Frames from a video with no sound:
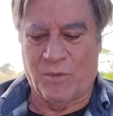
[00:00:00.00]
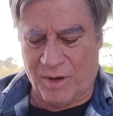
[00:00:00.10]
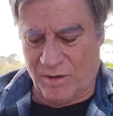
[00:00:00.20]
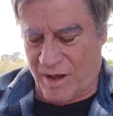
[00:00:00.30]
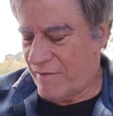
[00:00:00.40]

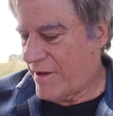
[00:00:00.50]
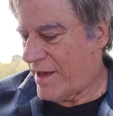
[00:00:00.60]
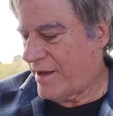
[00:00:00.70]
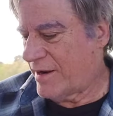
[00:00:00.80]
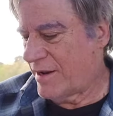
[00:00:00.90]
Well, I've
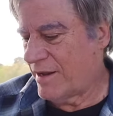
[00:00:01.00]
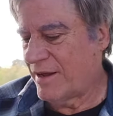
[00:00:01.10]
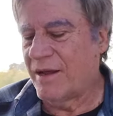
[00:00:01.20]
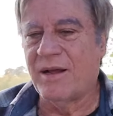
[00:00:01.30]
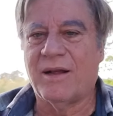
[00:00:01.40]
had
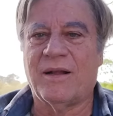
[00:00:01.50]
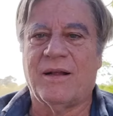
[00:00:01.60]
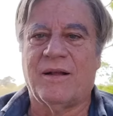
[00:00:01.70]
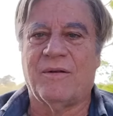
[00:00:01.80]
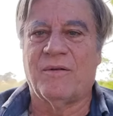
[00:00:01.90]

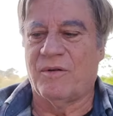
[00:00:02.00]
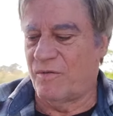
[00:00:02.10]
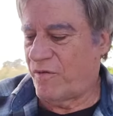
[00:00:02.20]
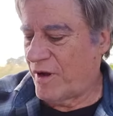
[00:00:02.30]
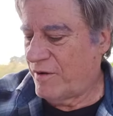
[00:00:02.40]

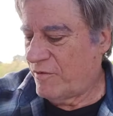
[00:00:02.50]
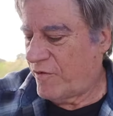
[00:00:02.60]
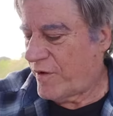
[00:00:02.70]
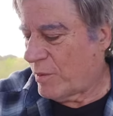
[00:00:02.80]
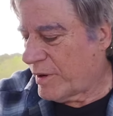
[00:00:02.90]
fun
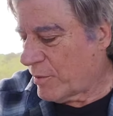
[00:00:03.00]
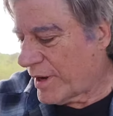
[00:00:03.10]
filming.